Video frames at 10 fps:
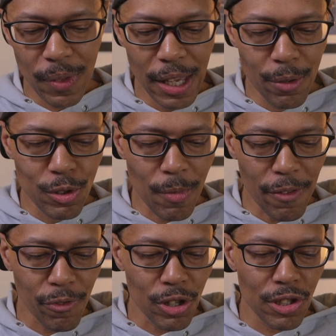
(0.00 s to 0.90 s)
It was my
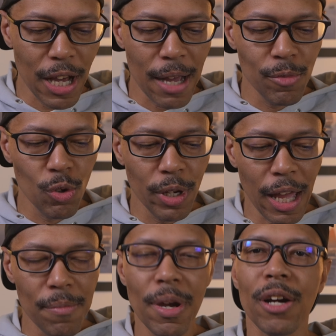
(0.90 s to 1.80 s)
first time doing
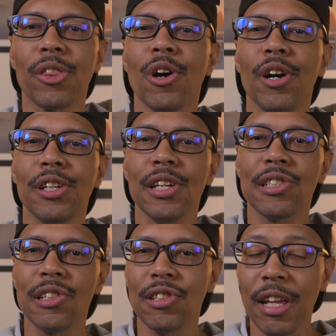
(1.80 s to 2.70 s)
a marathon
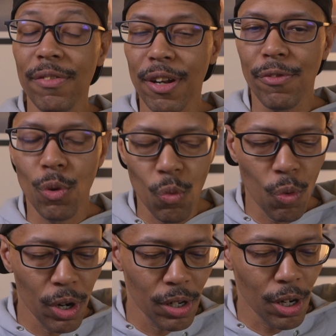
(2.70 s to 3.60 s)
distance, even if it
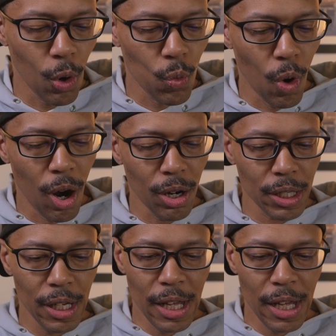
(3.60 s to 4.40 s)
were a walk.